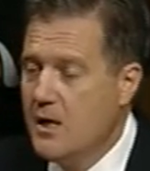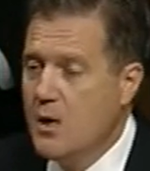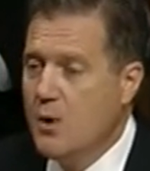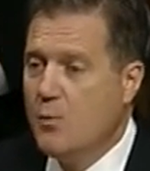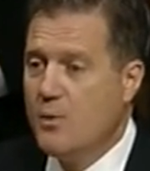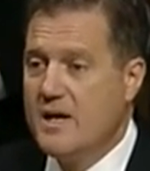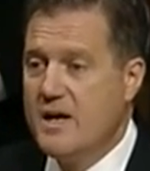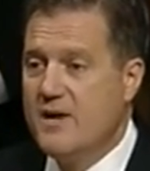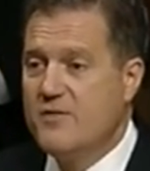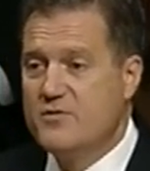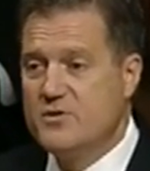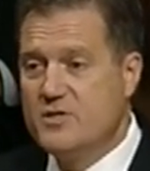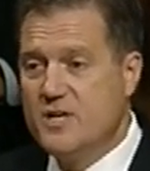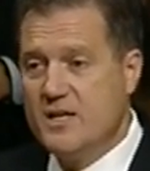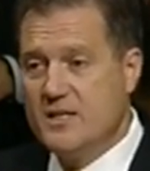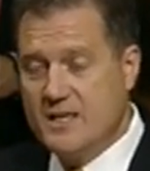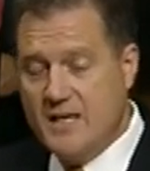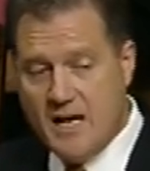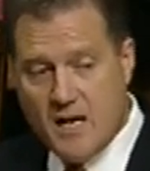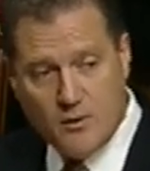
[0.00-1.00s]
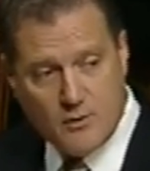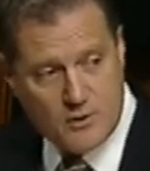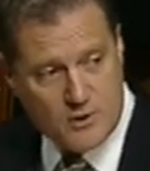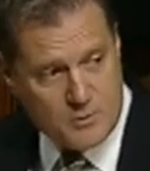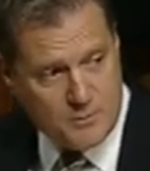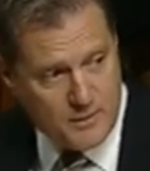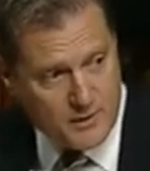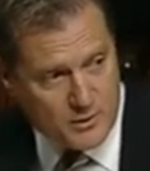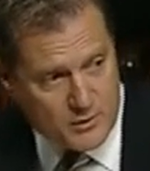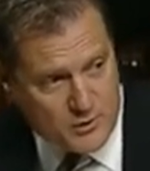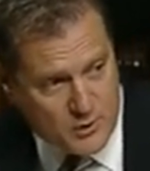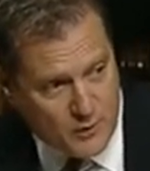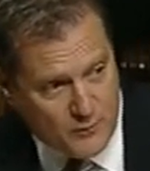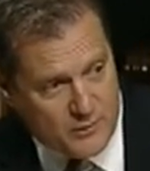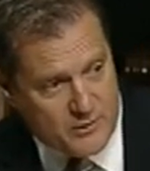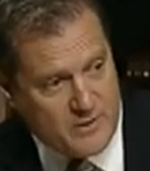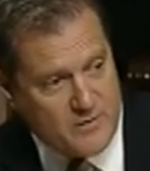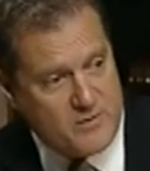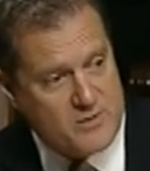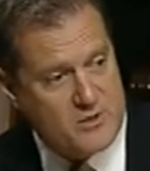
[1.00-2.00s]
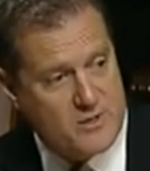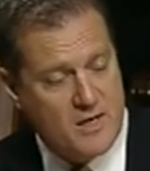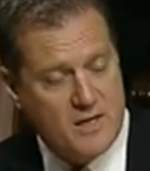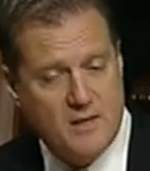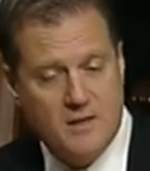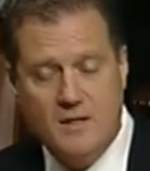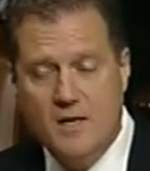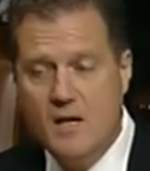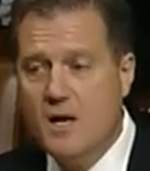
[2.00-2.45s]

We have sent countless bills over to the Senate